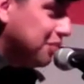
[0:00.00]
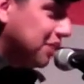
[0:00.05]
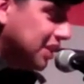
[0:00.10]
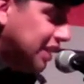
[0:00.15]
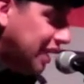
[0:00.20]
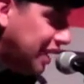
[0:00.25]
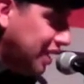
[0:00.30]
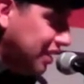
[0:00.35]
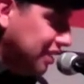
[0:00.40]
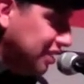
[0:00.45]
But
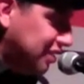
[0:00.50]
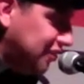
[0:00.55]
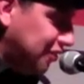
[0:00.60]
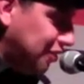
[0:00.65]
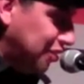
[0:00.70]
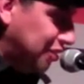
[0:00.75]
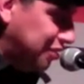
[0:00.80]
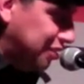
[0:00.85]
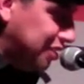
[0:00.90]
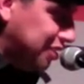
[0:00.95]
Candy's
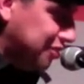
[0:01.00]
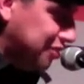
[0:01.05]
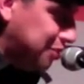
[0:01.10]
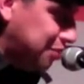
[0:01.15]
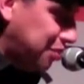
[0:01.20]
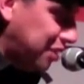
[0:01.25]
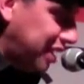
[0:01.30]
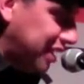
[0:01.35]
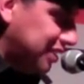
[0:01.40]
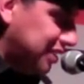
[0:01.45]
florist was
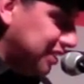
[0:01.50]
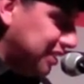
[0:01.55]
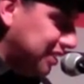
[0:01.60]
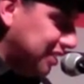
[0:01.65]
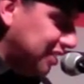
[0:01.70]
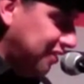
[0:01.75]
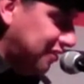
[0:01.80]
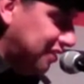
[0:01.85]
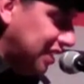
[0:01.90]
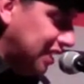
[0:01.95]
pricey
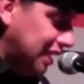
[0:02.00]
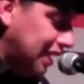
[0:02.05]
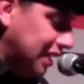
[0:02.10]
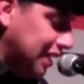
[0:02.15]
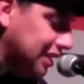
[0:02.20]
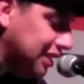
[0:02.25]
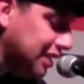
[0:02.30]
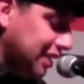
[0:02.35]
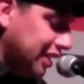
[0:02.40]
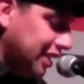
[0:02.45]
enough that
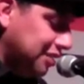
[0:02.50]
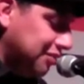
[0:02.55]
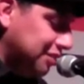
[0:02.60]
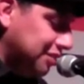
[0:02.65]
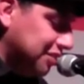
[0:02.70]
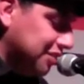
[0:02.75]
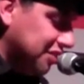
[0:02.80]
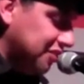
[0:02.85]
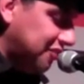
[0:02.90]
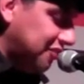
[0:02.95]
Gaeta had
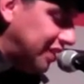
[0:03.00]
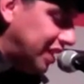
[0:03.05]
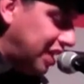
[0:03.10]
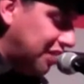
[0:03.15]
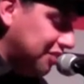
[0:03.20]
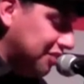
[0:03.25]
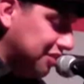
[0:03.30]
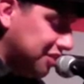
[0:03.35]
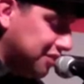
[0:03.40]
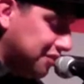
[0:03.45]
reserved
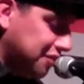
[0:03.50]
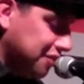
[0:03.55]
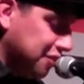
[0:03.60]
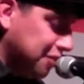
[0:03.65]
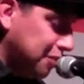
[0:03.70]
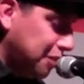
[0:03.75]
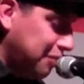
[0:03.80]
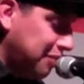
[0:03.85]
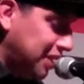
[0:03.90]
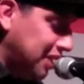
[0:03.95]
flowers for a
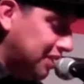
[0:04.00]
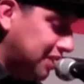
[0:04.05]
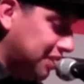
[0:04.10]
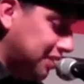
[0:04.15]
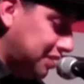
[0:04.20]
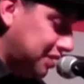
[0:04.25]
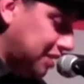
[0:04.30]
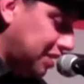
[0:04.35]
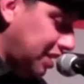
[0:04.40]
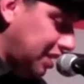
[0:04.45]

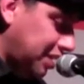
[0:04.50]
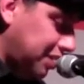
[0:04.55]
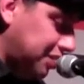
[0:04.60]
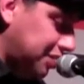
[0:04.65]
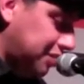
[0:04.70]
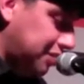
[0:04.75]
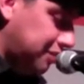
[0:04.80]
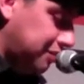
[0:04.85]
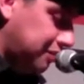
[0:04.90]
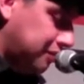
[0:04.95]
momentous
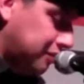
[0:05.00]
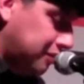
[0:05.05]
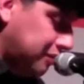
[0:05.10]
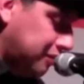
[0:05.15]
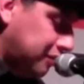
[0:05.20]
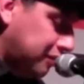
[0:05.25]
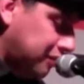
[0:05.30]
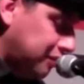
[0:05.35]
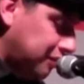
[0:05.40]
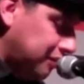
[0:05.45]
occasion.
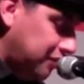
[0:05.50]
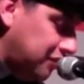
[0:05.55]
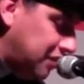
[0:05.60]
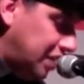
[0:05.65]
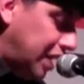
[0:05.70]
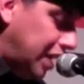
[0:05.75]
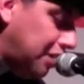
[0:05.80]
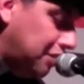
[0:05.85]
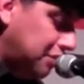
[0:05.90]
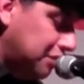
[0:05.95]

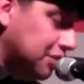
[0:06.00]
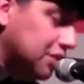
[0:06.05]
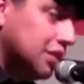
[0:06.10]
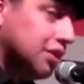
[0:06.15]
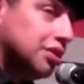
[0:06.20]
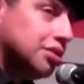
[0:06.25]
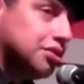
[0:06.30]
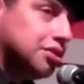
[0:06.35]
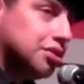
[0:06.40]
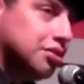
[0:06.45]
Now,
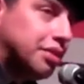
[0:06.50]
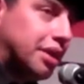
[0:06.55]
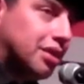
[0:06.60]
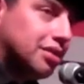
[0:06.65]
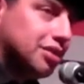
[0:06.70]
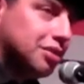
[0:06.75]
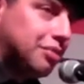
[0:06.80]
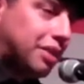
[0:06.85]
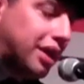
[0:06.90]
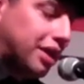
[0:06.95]

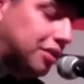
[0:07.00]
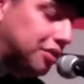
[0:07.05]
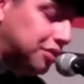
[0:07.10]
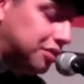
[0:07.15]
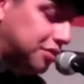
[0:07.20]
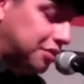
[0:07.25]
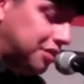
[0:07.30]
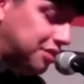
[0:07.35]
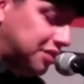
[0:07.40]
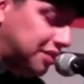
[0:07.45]
surrounded by all
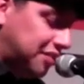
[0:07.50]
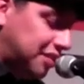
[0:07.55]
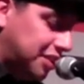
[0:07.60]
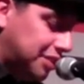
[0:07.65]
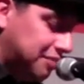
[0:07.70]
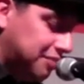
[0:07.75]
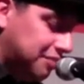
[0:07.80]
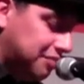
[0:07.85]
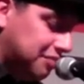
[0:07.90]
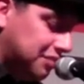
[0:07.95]
sorts of
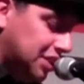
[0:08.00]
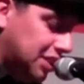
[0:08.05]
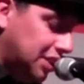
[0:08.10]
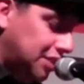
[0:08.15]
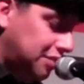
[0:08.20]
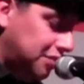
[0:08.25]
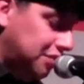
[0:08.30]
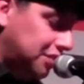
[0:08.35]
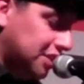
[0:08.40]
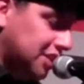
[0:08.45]
them, he
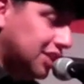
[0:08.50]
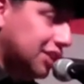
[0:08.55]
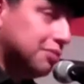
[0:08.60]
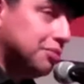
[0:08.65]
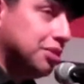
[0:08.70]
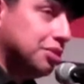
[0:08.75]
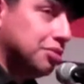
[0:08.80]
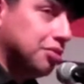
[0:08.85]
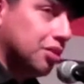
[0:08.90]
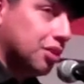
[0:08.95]
knew that he'd
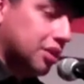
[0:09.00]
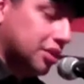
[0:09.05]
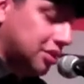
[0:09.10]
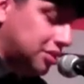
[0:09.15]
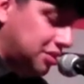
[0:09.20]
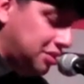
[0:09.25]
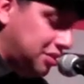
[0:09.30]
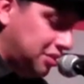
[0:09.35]
been wrong.